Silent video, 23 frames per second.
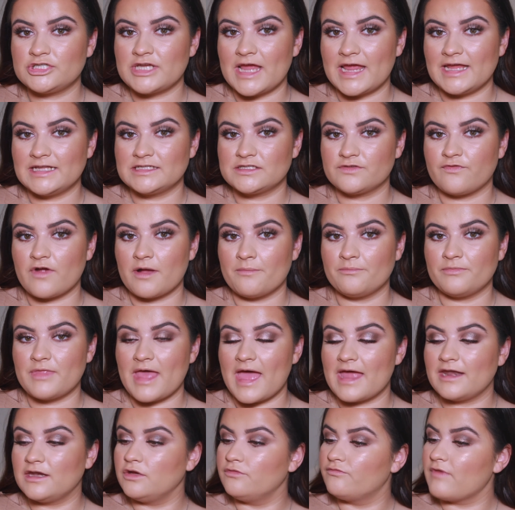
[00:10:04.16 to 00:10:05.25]
shades from
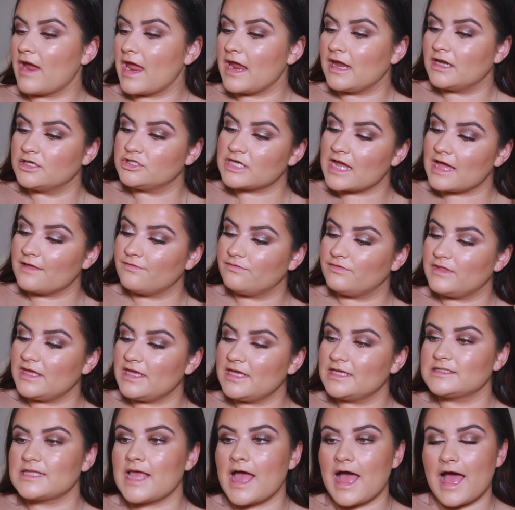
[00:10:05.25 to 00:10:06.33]
their new range and
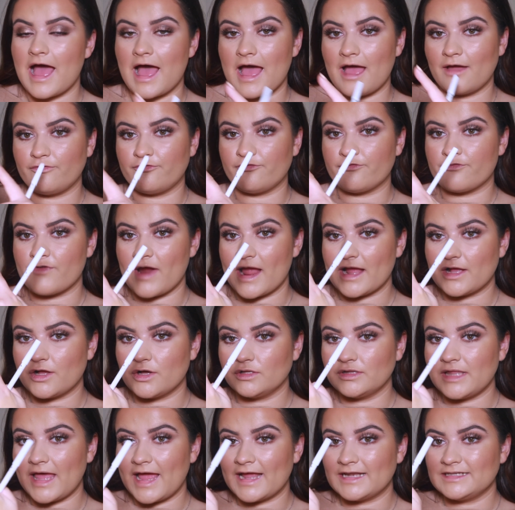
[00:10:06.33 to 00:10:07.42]
these are
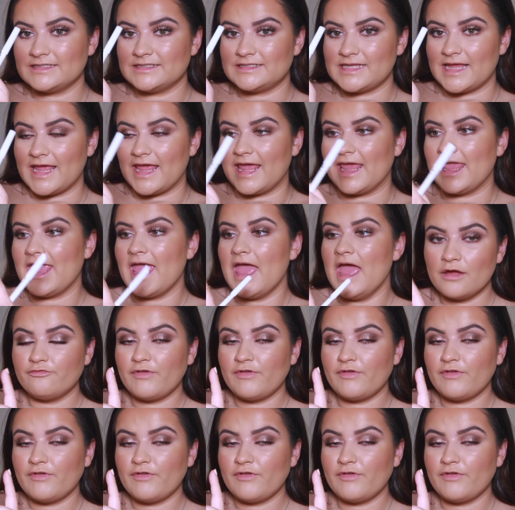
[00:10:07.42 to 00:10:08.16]
Freckle and Tea.